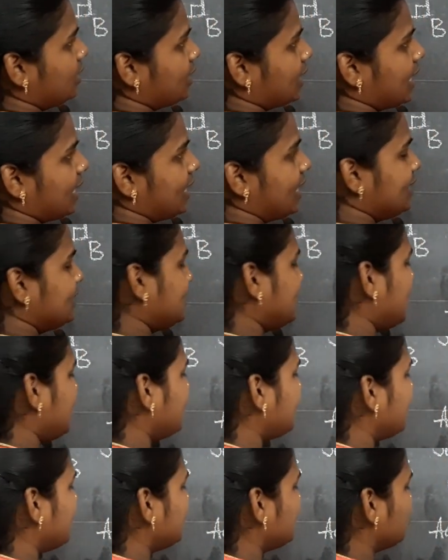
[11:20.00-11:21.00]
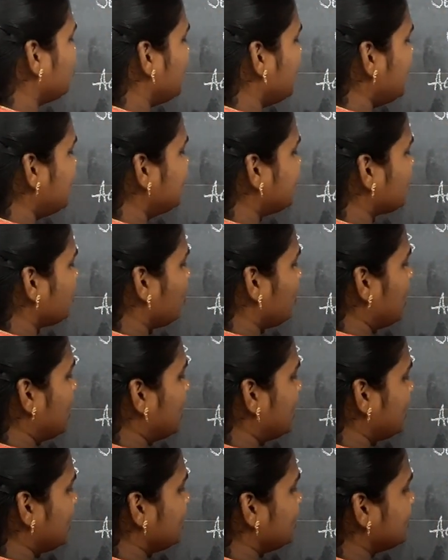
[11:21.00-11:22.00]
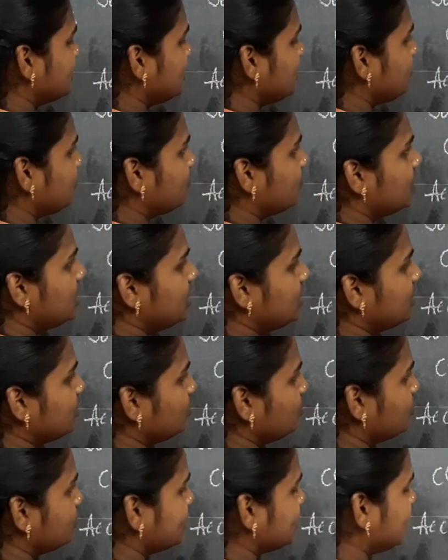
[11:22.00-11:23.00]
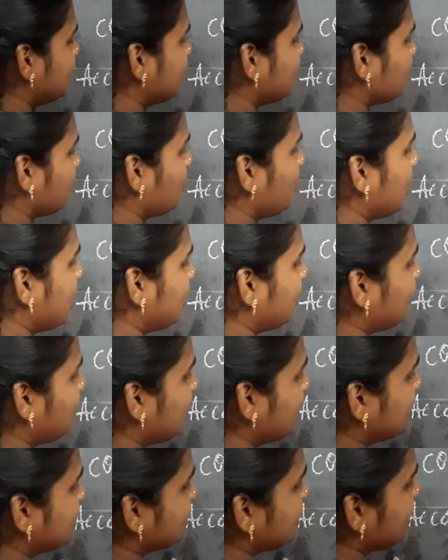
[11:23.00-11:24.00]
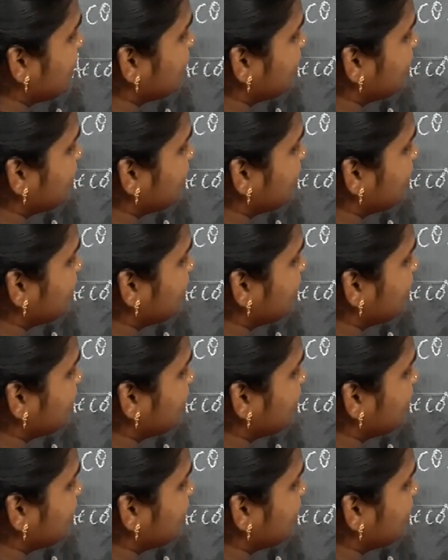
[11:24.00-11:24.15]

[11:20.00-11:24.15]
Can I say it as b square is equal to c square plus a